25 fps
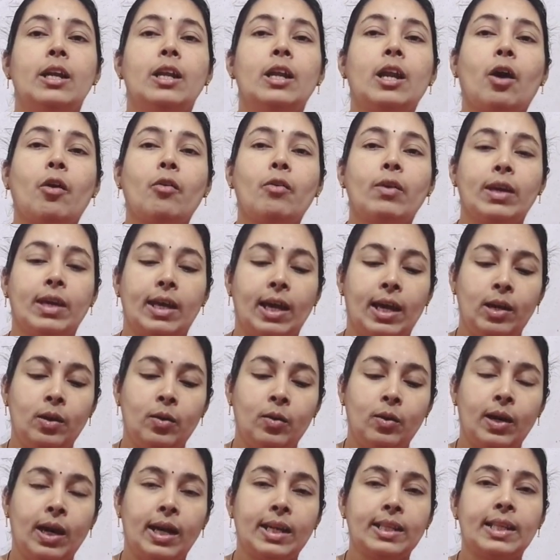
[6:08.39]
Now we can
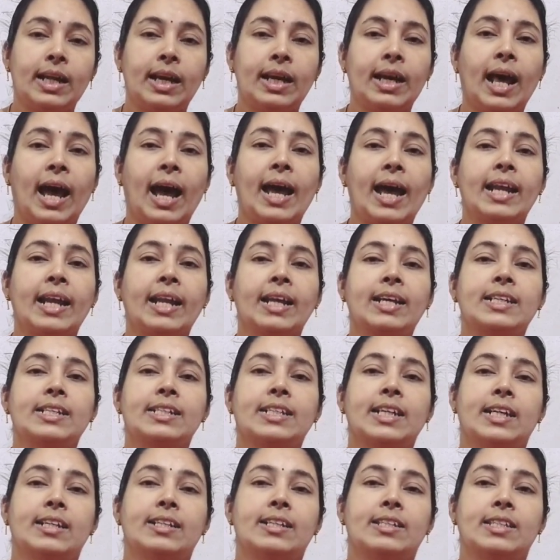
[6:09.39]
look at the
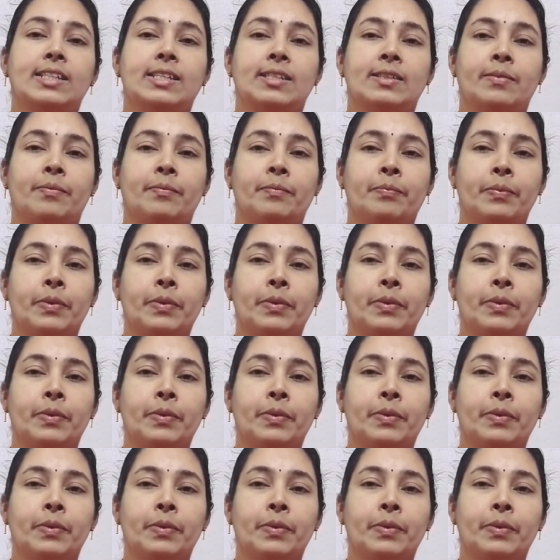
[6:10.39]
directions.